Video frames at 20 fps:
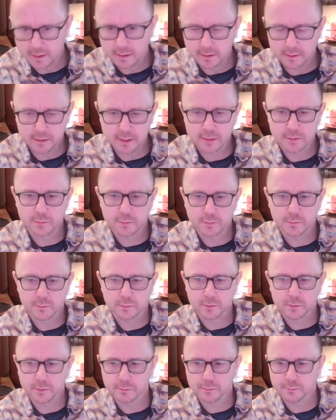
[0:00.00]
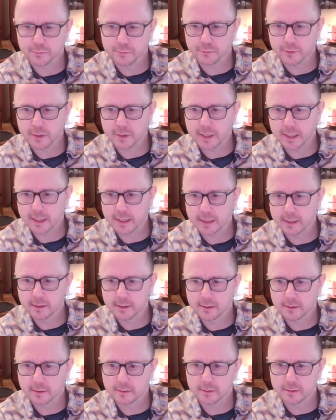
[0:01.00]
this would break the
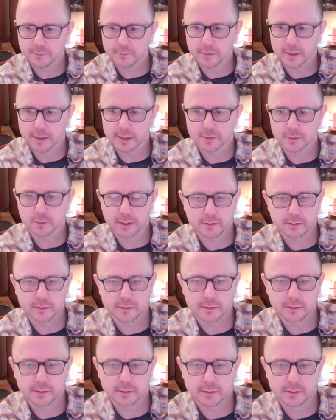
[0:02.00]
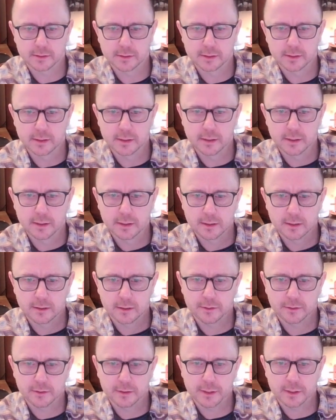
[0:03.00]
puzzle because there
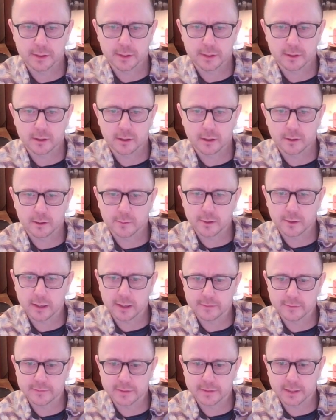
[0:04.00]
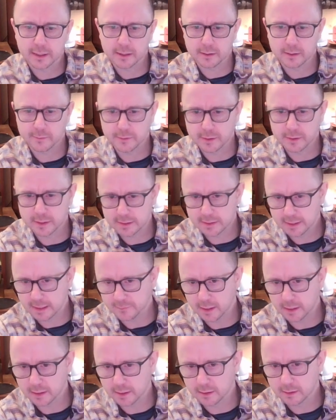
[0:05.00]
would be no way of telling whether she came this
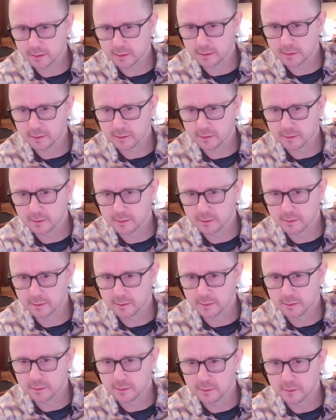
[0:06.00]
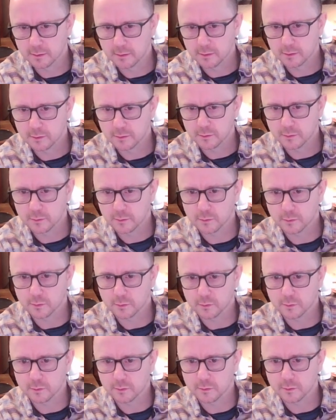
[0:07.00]
way or that
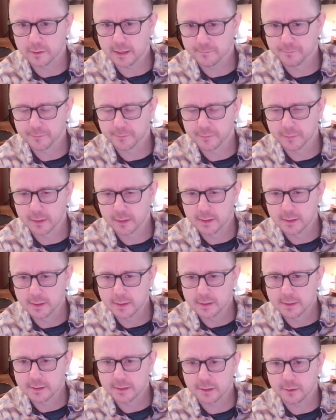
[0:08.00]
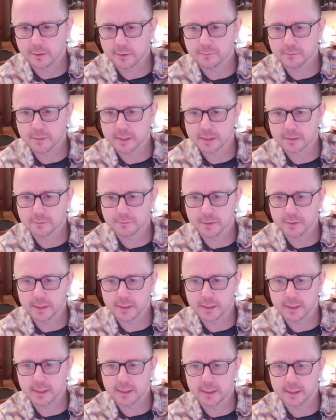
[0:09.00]
way. So it must
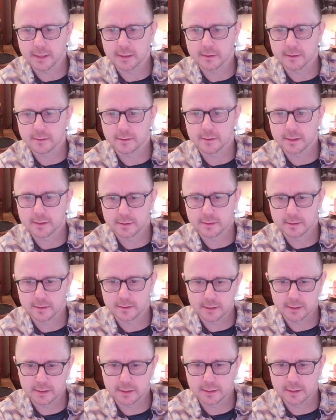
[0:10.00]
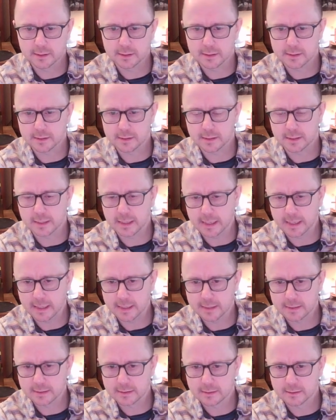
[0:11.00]
be that this is an
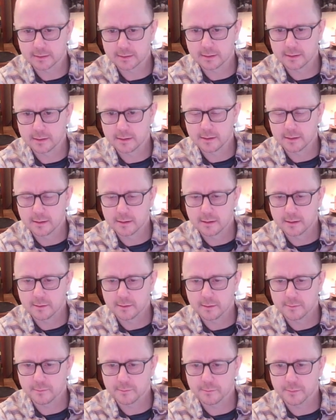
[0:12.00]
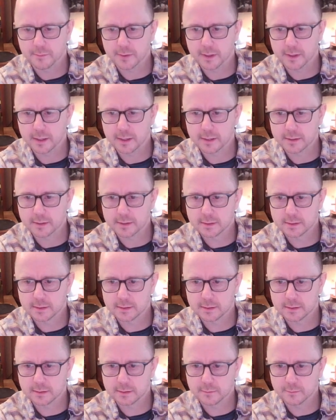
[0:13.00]
8, but we'll
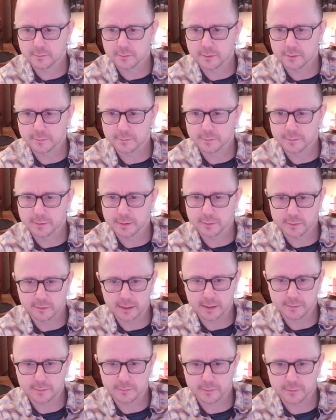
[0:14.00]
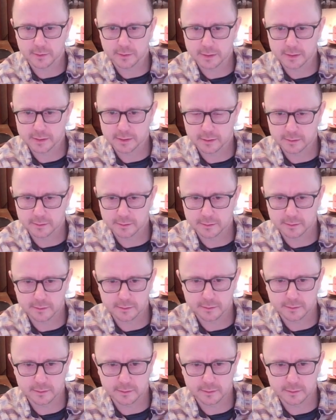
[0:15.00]
be able to prove that by Sudoku.